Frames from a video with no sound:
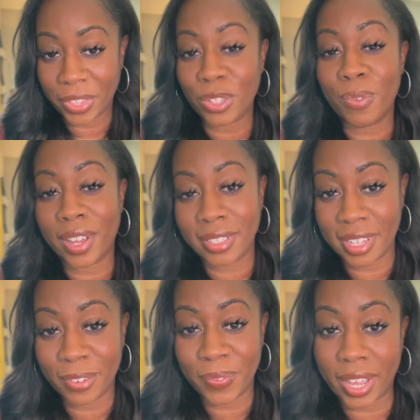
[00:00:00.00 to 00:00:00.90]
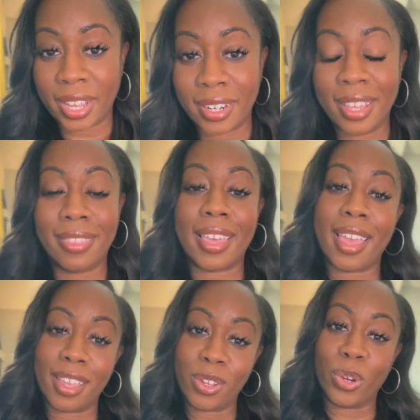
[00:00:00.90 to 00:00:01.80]
that you've identified
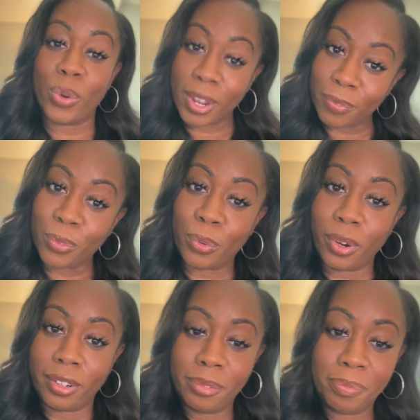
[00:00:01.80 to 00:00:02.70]
that you're grateful for.